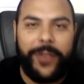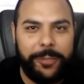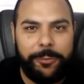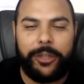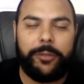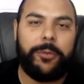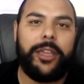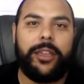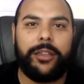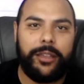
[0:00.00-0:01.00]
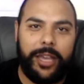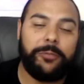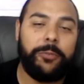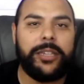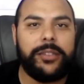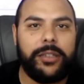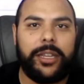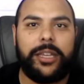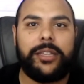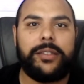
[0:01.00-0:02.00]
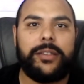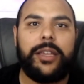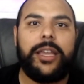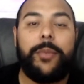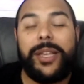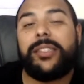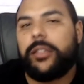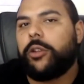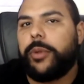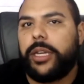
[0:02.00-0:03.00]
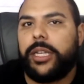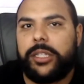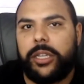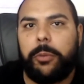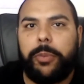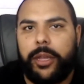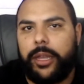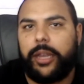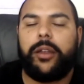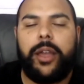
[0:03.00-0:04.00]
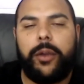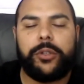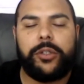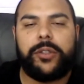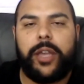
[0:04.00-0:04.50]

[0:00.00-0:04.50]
Facebook being as big as it is makes it a little bit easier, but like, how would you say?